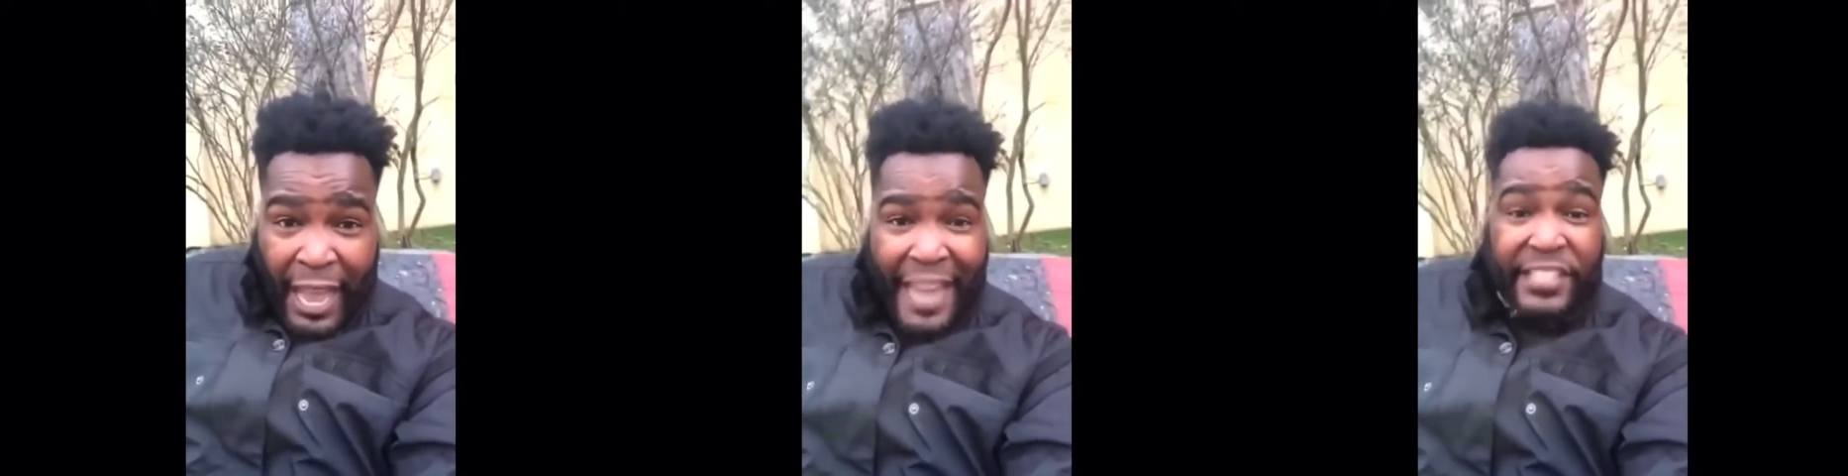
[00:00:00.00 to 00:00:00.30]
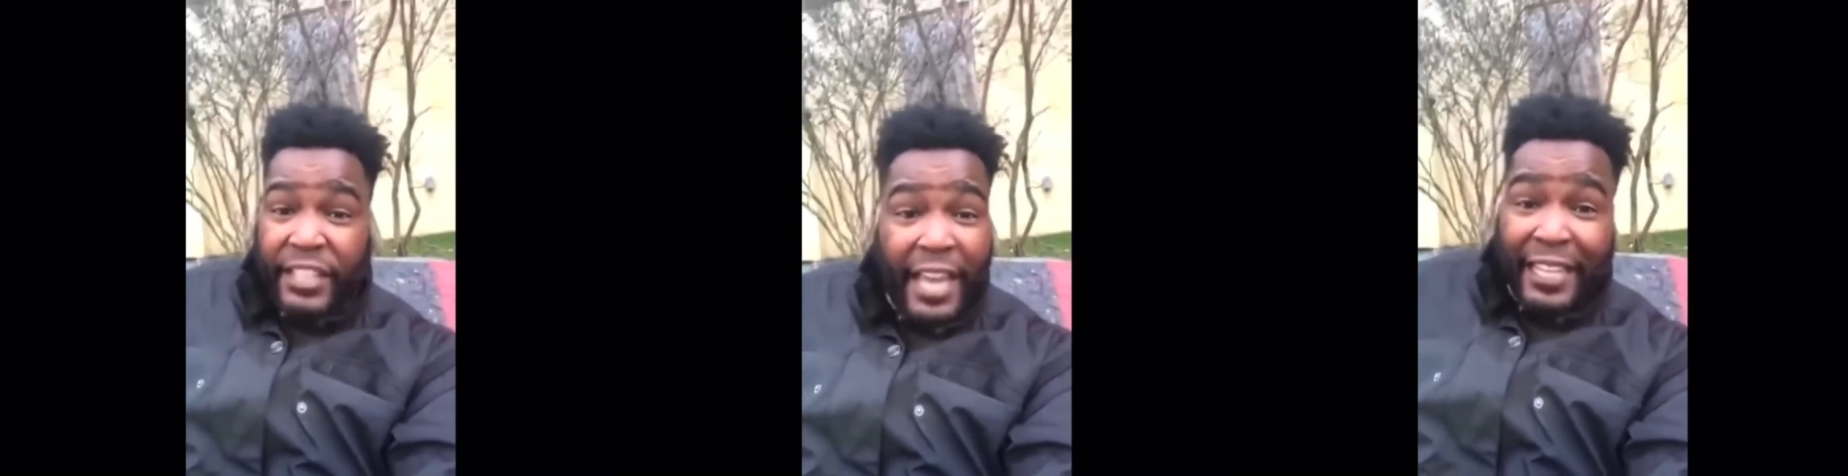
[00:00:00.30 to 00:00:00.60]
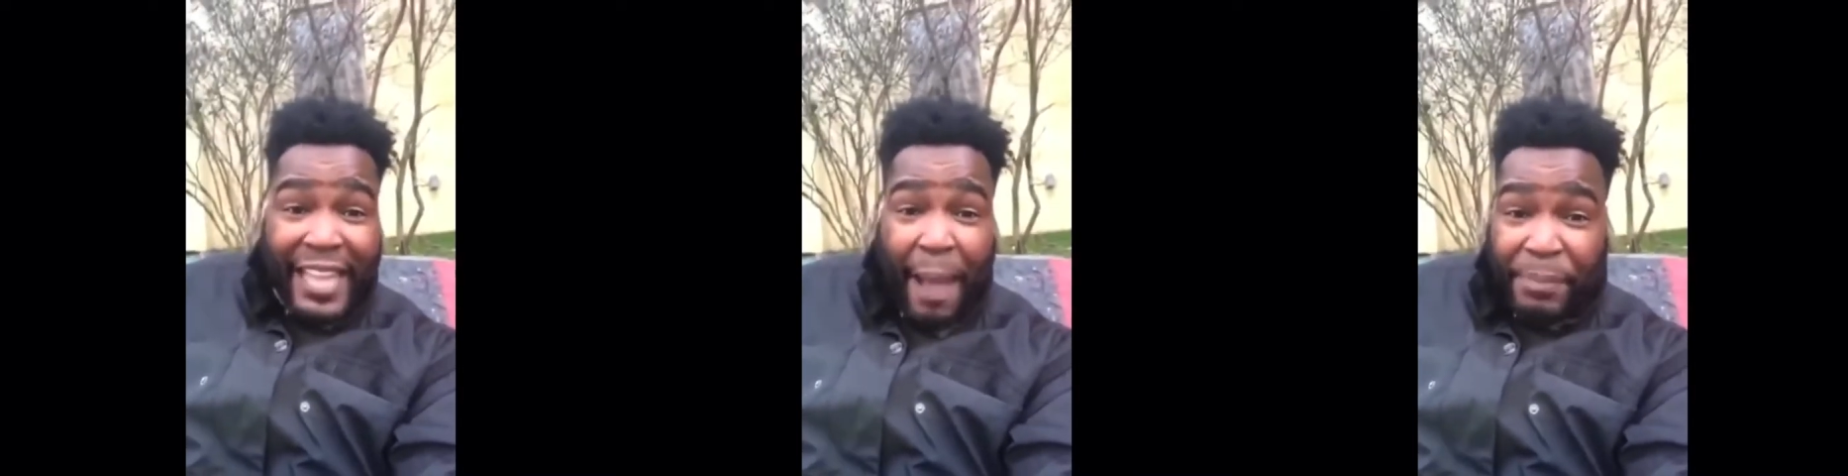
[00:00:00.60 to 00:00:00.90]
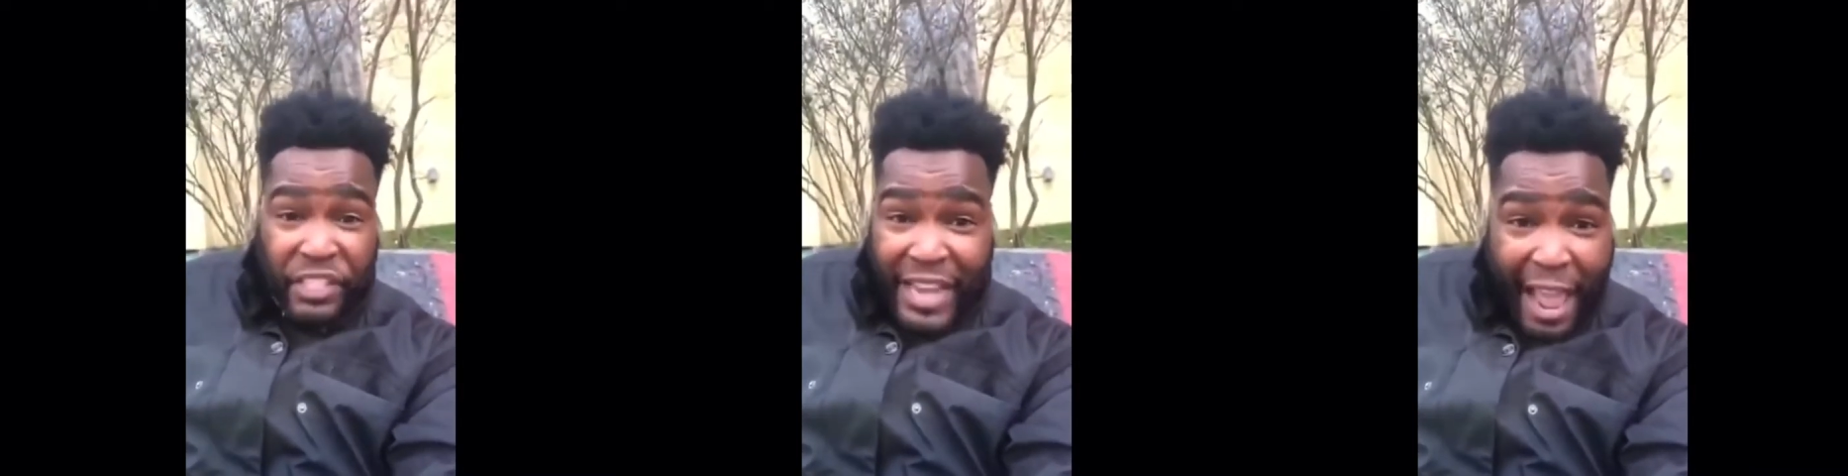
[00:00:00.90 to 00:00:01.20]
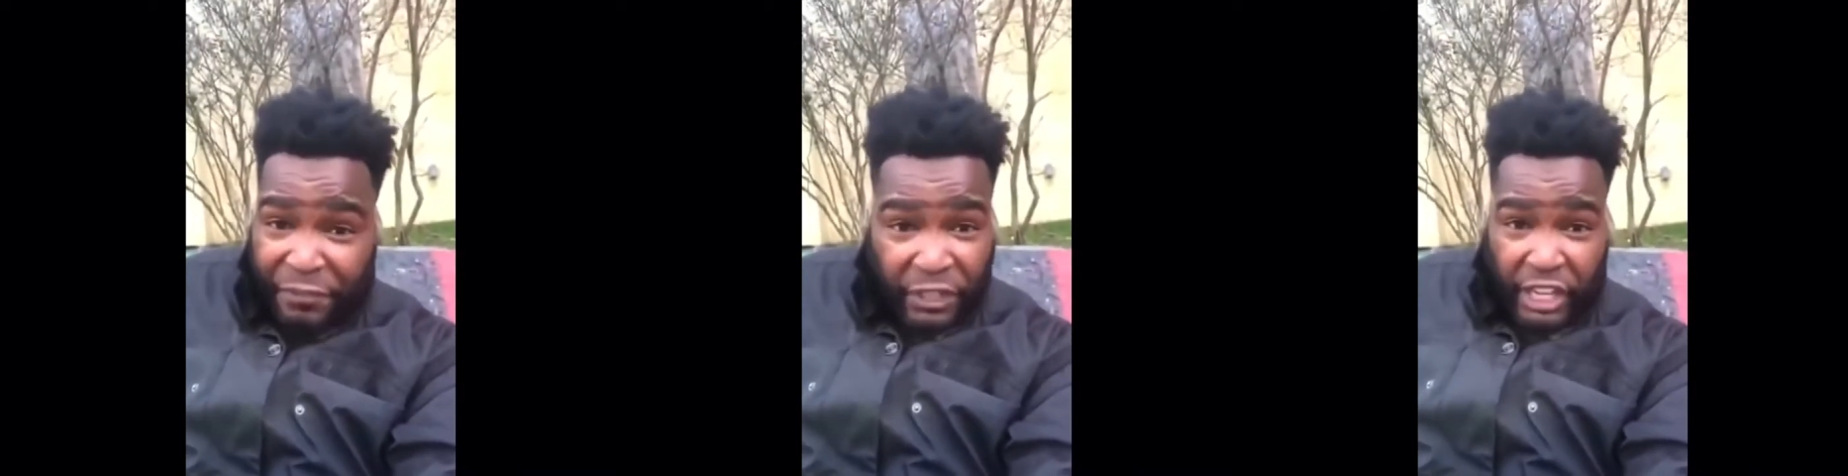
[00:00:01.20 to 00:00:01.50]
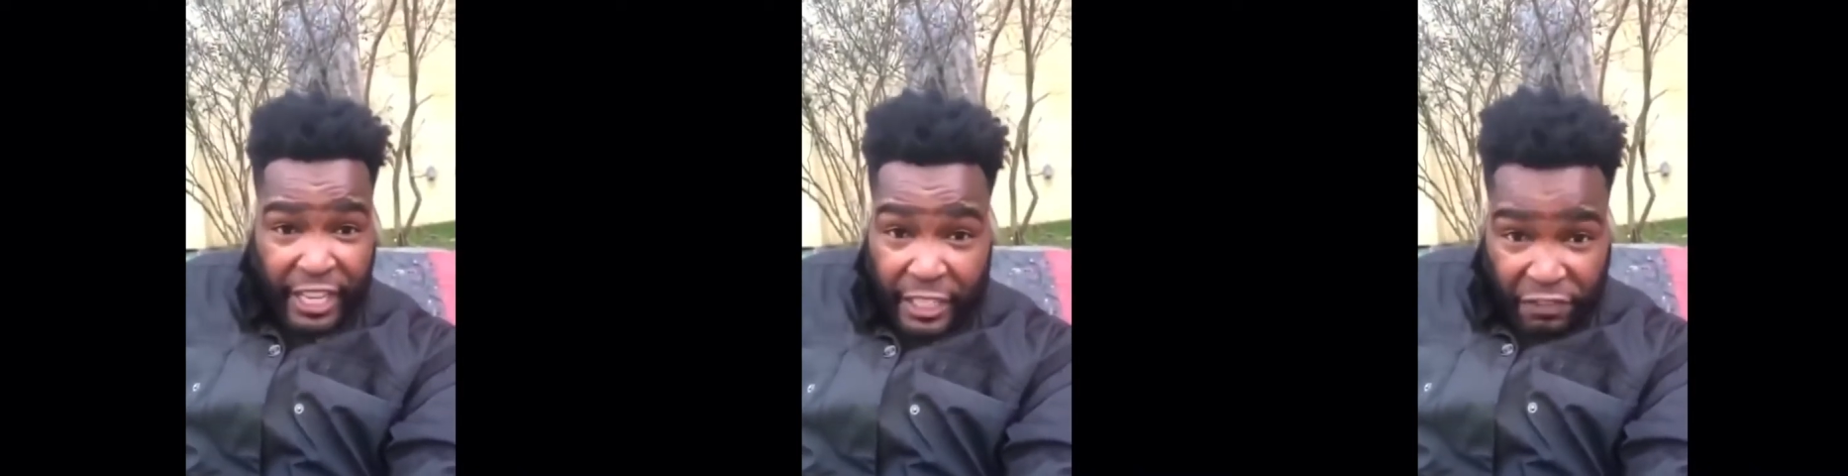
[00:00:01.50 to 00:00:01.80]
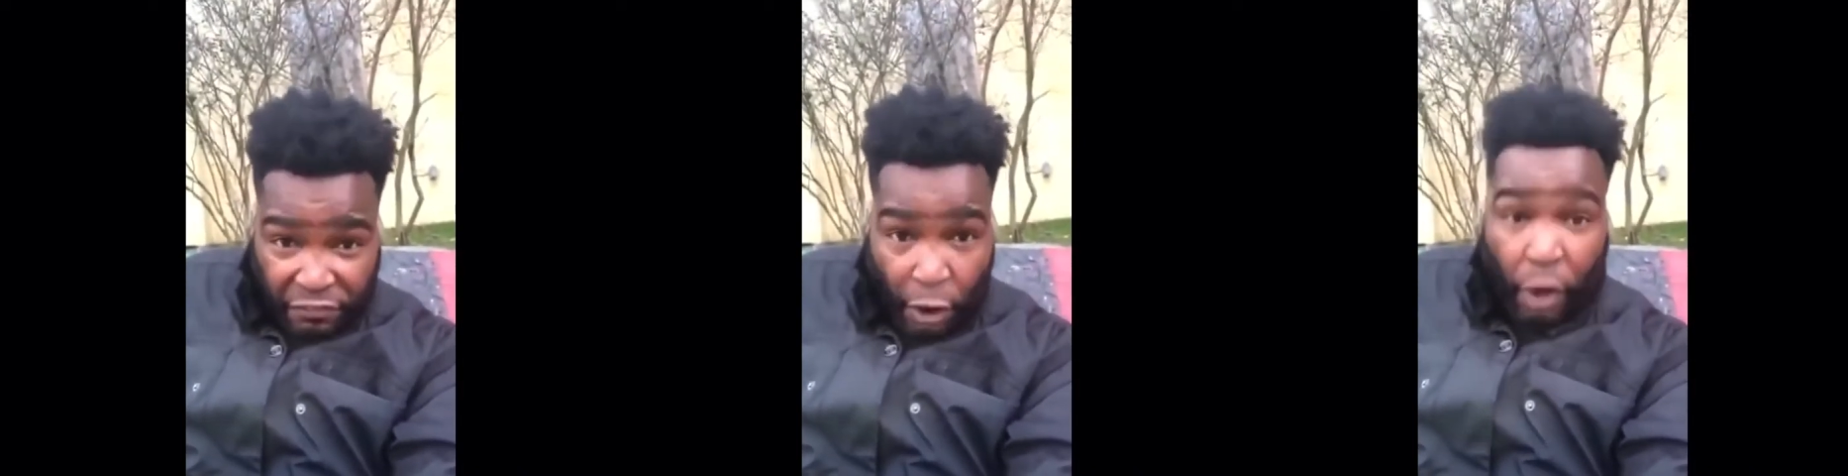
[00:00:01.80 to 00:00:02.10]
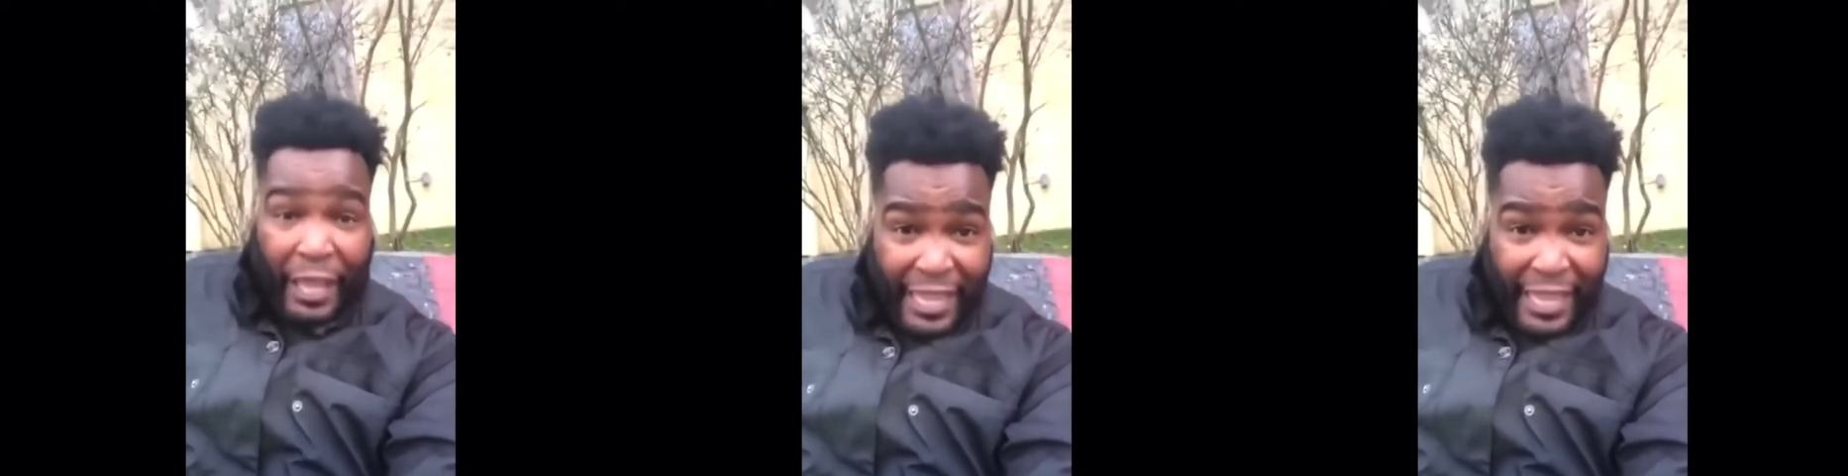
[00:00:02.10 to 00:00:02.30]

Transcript: I took helicopters in Africa in the fog.